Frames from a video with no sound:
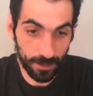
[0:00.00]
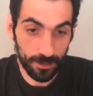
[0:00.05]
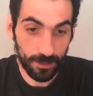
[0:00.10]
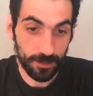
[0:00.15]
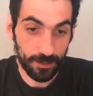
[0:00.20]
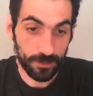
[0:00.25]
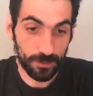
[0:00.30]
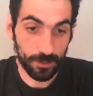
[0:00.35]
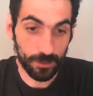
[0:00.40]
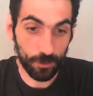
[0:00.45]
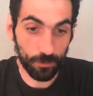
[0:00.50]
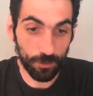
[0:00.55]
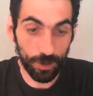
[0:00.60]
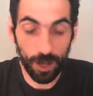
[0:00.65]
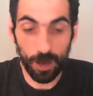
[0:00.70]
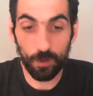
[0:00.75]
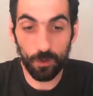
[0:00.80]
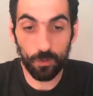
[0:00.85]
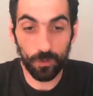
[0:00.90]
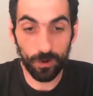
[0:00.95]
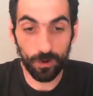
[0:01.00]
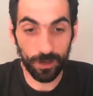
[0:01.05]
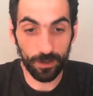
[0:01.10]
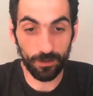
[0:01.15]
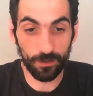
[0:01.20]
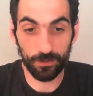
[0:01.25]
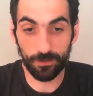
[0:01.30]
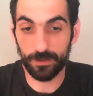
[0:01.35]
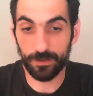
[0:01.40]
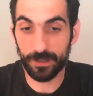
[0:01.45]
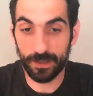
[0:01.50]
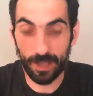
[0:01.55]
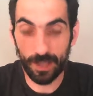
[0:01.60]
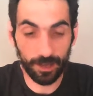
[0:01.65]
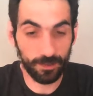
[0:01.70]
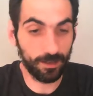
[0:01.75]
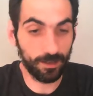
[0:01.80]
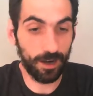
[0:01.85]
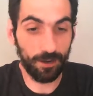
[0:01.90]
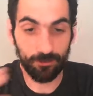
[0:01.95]
So now with
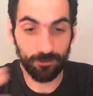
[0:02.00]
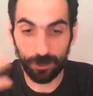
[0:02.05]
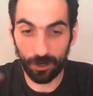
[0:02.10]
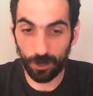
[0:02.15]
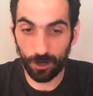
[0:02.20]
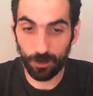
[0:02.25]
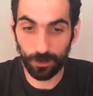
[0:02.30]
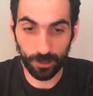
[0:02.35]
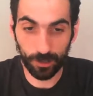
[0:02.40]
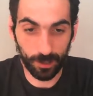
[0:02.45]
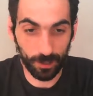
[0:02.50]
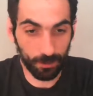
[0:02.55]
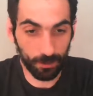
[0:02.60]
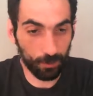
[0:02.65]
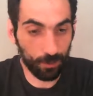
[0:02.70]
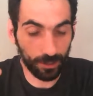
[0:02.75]
Stackdriver, Loki,